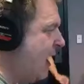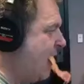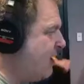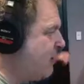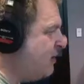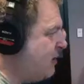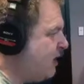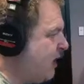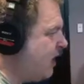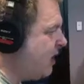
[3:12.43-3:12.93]

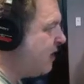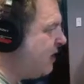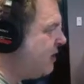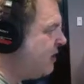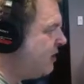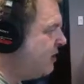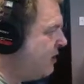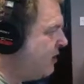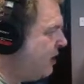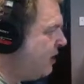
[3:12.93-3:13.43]
And
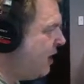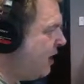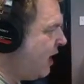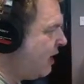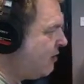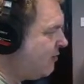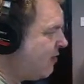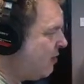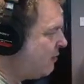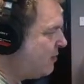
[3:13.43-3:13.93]

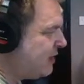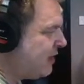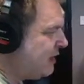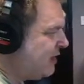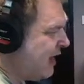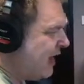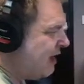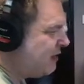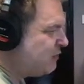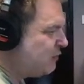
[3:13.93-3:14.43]
I don't remember the
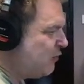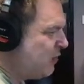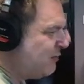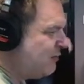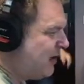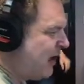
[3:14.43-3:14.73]
last one.